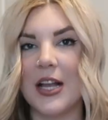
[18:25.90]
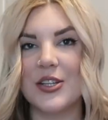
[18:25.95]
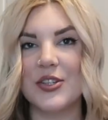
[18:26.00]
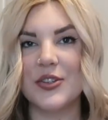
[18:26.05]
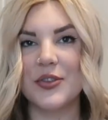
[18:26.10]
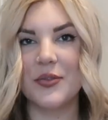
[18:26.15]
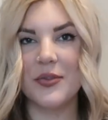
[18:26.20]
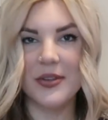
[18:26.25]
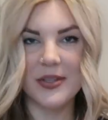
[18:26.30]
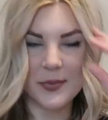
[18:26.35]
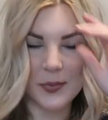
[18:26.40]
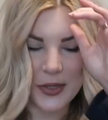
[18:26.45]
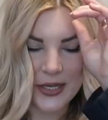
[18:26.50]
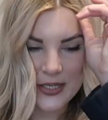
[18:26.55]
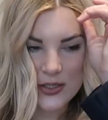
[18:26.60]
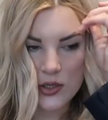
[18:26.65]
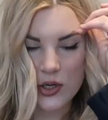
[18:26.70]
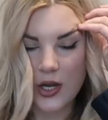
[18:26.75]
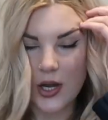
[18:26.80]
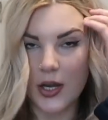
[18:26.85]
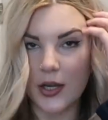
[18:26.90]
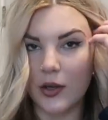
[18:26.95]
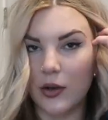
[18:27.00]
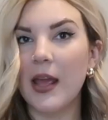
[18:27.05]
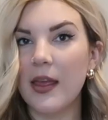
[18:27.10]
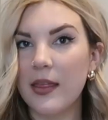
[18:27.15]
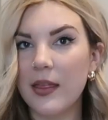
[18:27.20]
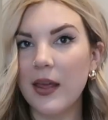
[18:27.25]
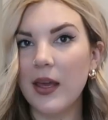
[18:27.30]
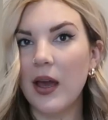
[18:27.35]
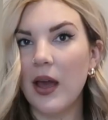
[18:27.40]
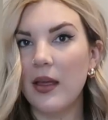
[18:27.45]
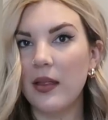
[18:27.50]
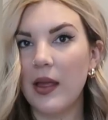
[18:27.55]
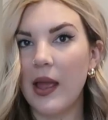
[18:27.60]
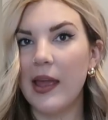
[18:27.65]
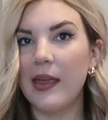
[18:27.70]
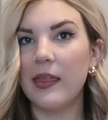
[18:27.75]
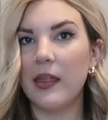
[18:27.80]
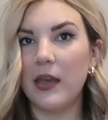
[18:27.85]
I just threw this blazer on and I think I
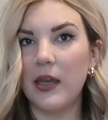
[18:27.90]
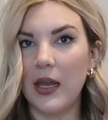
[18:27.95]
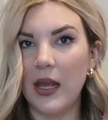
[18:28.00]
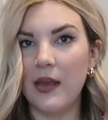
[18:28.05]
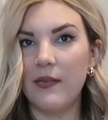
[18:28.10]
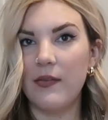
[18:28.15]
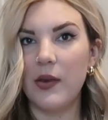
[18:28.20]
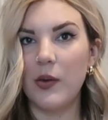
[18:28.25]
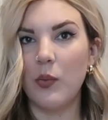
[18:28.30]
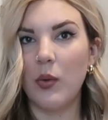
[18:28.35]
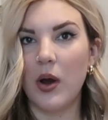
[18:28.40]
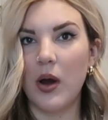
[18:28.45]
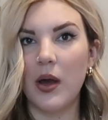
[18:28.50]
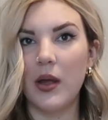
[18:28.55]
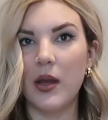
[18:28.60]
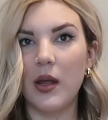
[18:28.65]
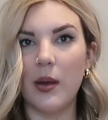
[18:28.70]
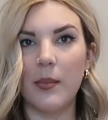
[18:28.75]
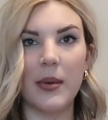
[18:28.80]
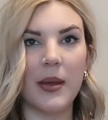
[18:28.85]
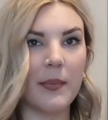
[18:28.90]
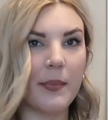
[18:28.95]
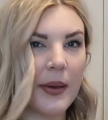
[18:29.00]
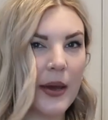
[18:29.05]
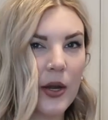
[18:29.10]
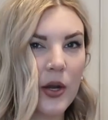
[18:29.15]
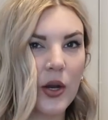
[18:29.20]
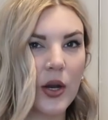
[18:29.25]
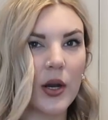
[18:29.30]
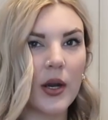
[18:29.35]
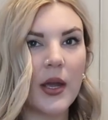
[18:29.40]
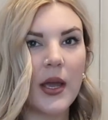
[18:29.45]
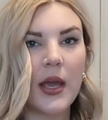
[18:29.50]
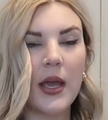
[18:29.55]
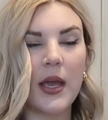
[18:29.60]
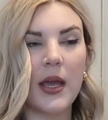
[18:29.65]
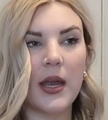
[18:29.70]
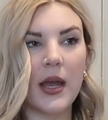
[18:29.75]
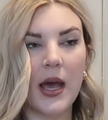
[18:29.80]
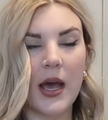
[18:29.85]
like the navy one a bit better.
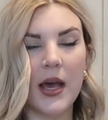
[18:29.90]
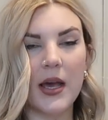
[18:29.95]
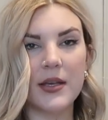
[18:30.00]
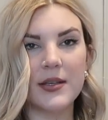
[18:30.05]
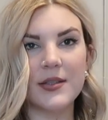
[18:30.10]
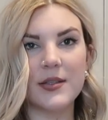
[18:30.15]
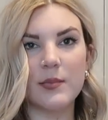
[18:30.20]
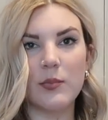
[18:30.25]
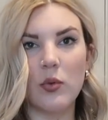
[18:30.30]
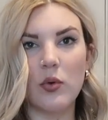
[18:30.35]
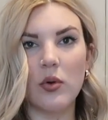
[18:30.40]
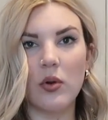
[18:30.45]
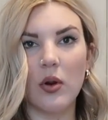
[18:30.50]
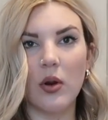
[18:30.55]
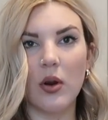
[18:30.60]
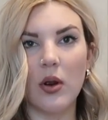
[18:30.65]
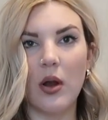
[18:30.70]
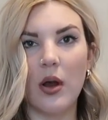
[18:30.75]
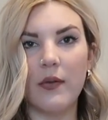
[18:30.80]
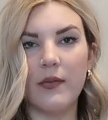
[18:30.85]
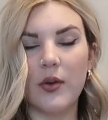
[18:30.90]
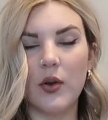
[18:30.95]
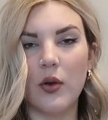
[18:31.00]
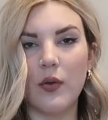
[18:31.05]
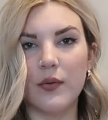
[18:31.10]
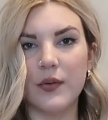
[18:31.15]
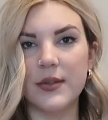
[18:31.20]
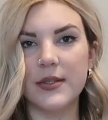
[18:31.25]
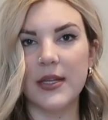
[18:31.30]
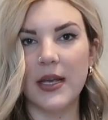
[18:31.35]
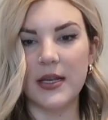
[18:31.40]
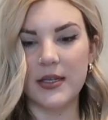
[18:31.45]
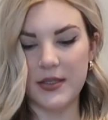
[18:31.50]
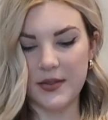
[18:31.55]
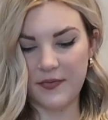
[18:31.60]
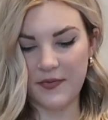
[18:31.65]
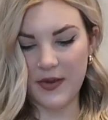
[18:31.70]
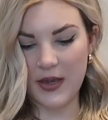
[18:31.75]
It has more of an oversized